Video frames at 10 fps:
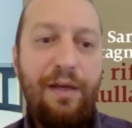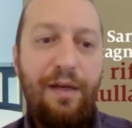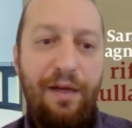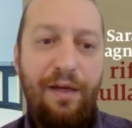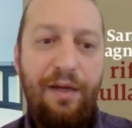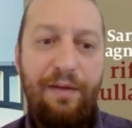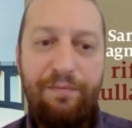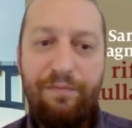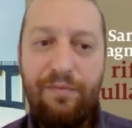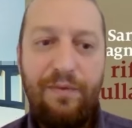
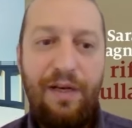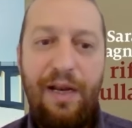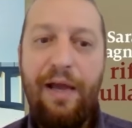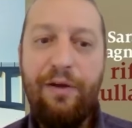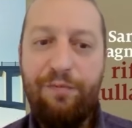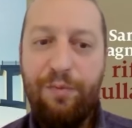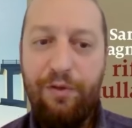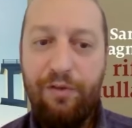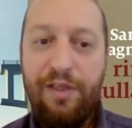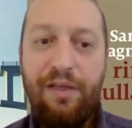Lack of
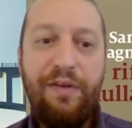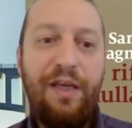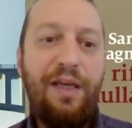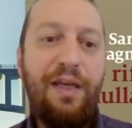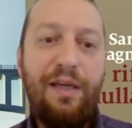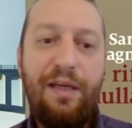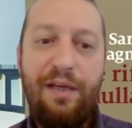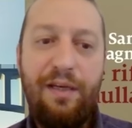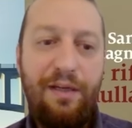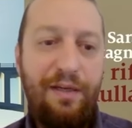productivity,
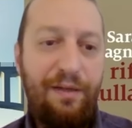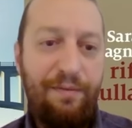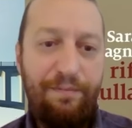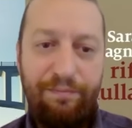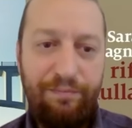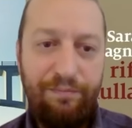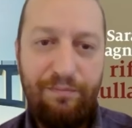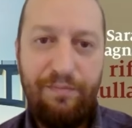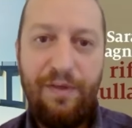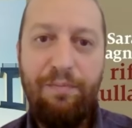
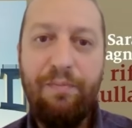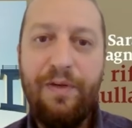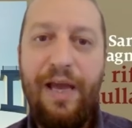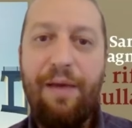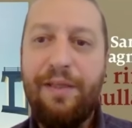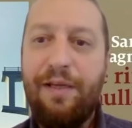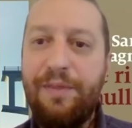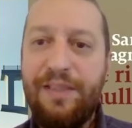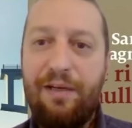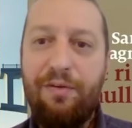capital
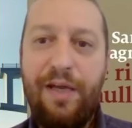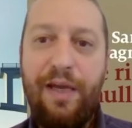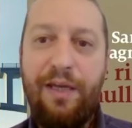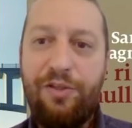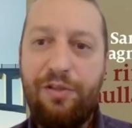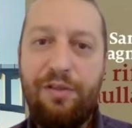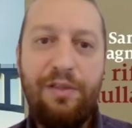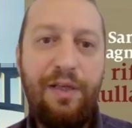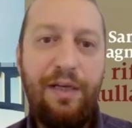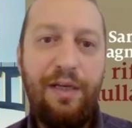misallocation,